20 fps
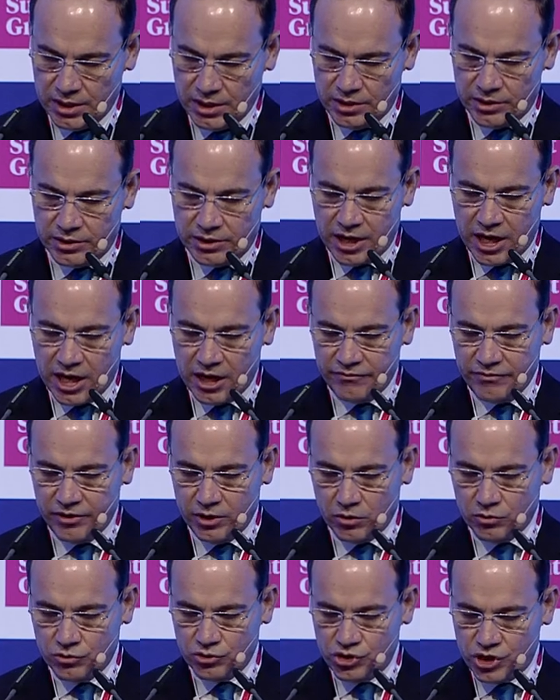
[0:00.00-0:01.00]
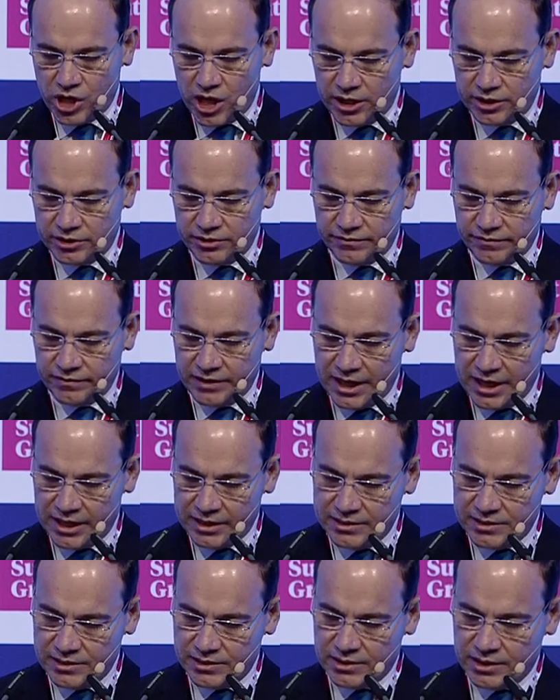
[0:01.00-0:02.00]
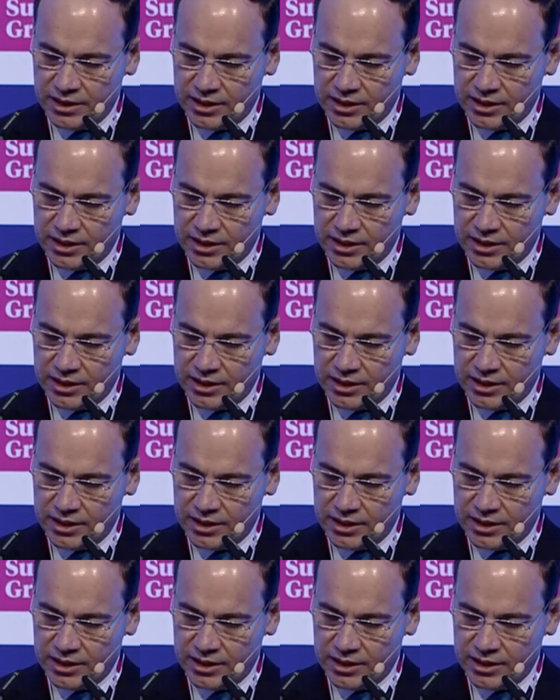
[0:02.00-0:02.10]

arriving on charter flights